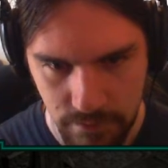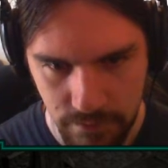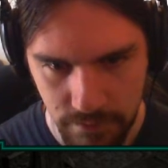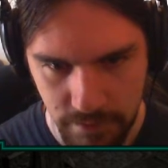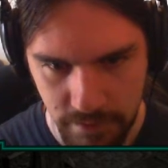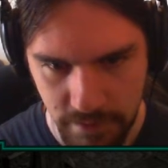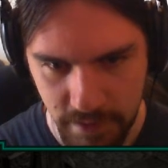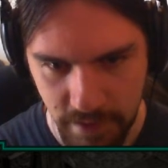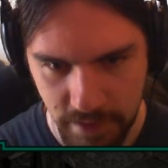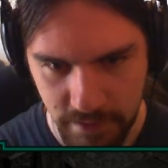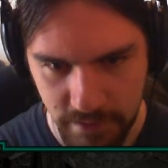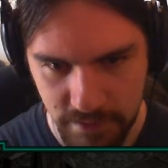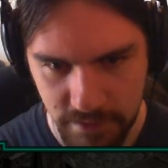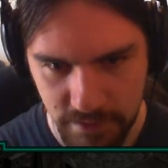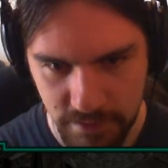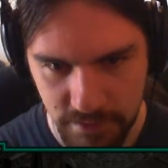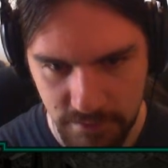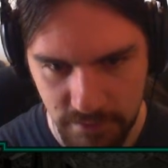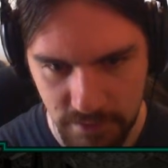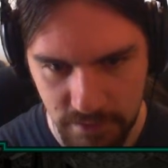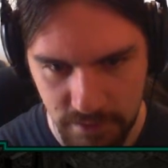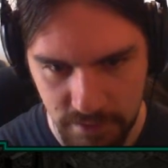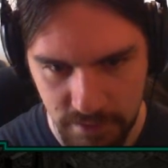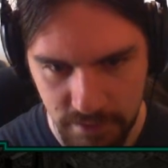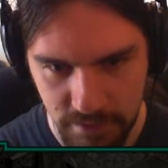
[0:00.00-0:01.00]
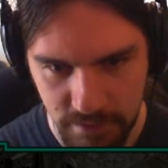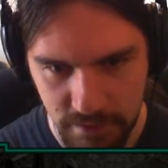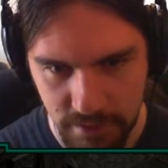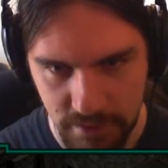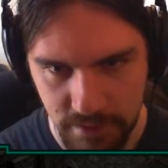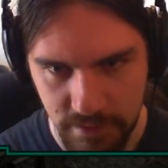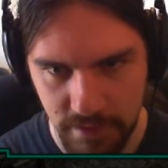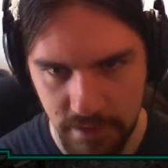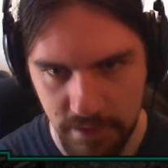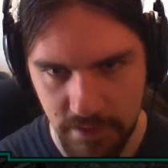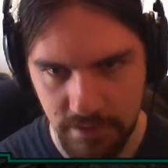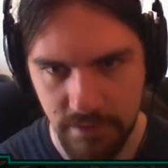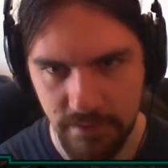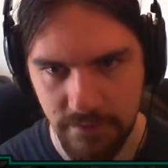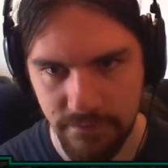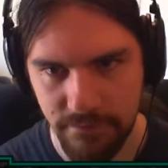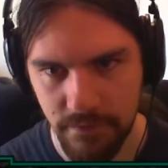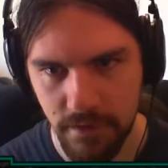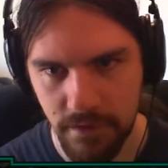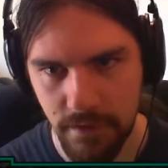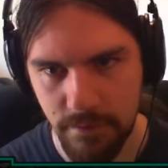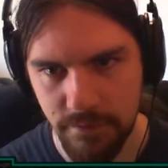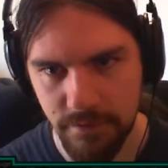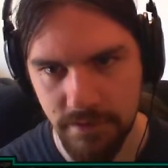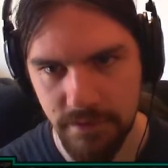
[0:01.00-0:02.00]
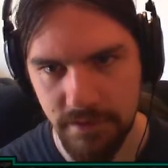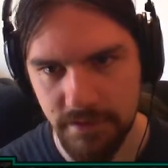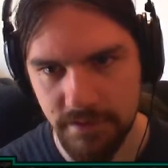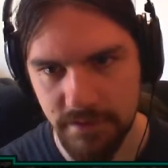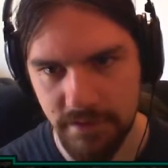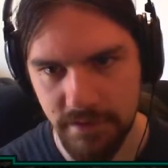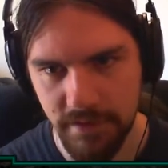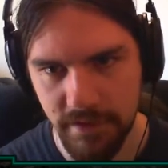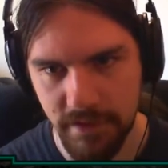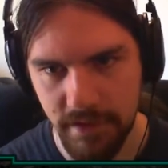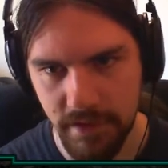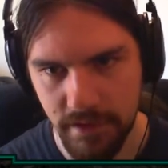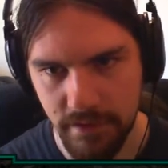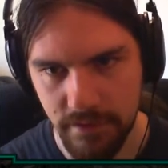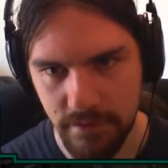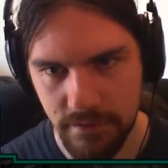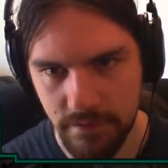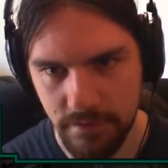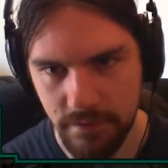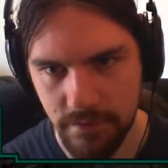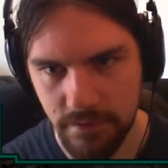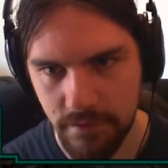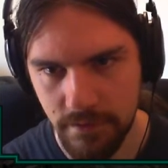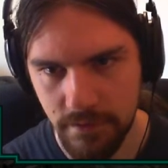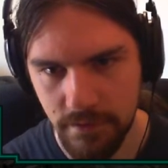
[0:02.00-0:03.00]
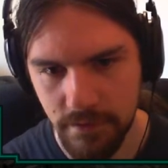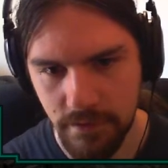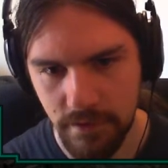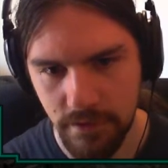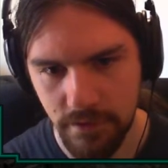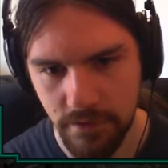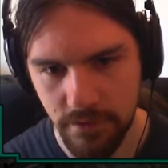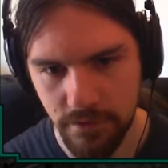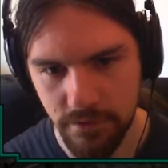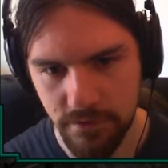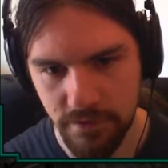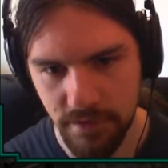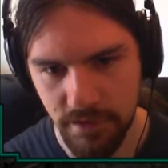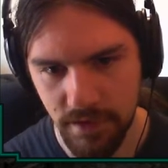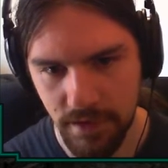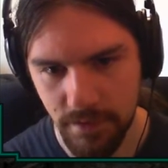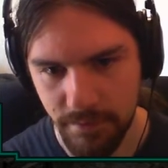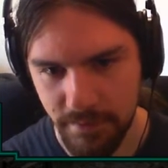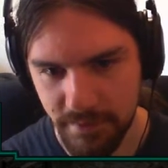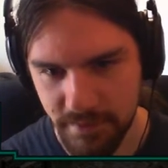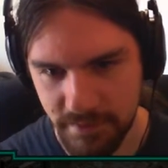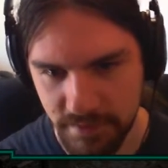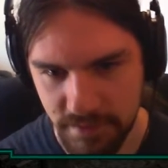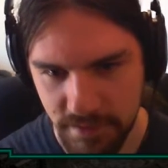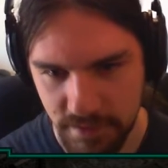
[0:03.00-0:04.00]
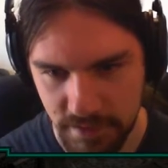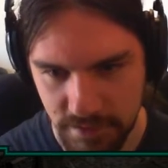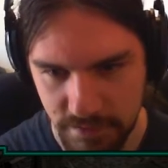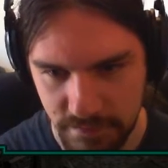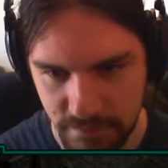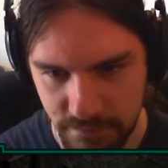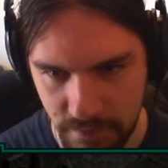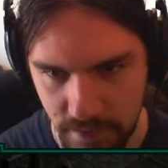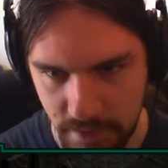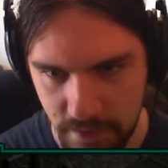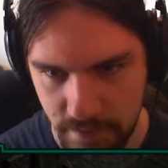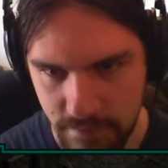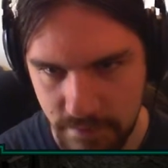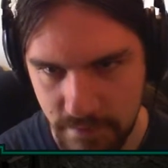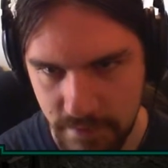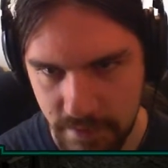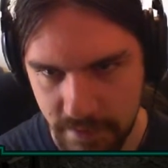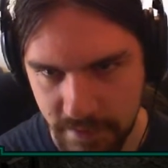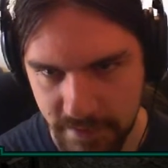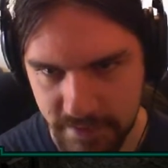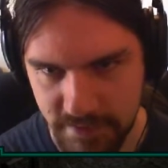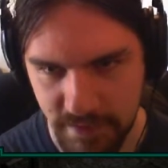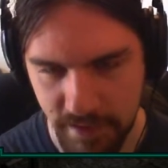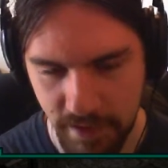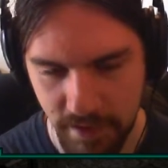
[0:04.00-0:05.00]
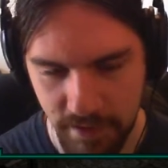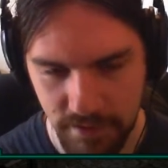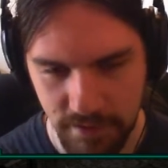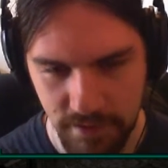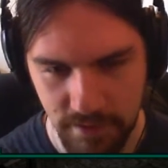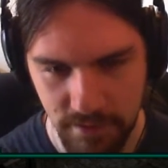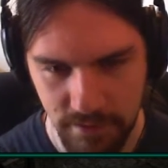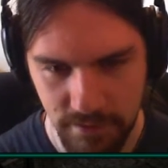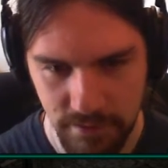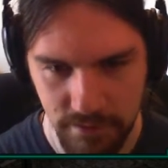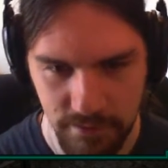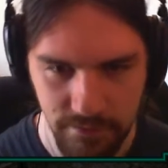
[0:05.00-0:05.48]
We get this one. Then the frame we need to get in order to clip is this frame. Exactly.